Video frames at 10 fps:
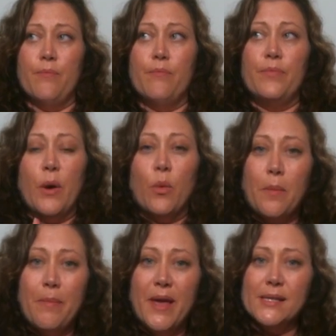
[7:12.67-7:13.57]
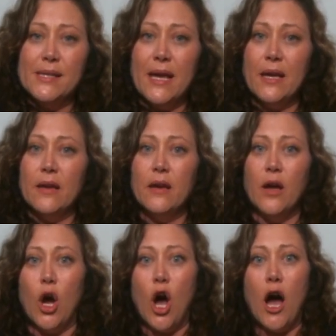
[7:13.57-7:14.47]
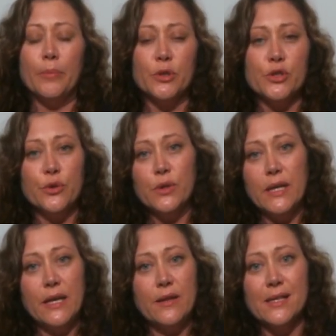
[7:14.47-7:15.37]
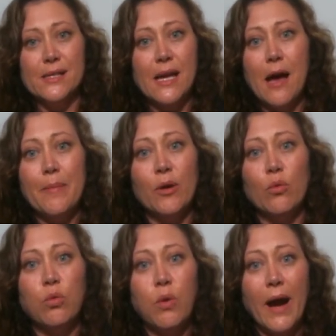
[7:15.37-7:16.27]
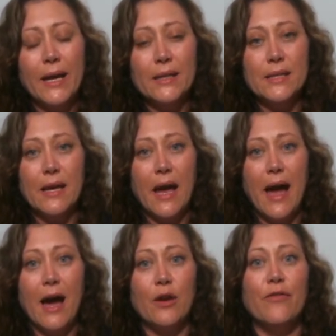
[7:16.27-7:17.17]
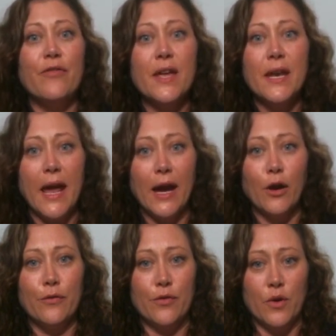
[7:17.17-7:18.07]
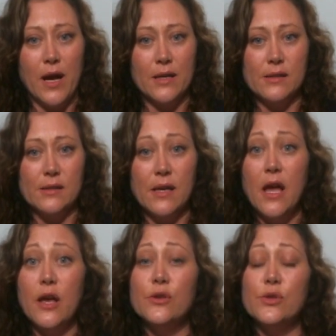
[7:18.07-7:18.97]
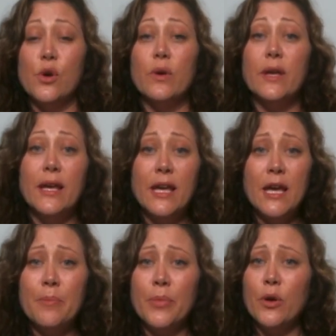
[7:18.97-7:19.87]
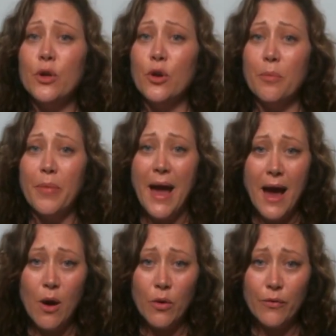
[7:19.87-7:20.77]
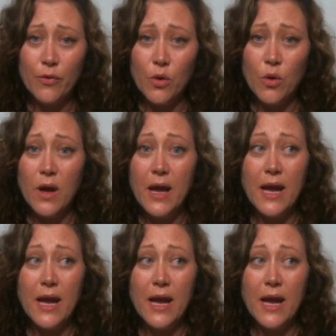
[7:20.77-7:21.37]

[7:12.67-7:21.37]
that we're missing opportunity that's coming right out of thin air for us. So keep your powerful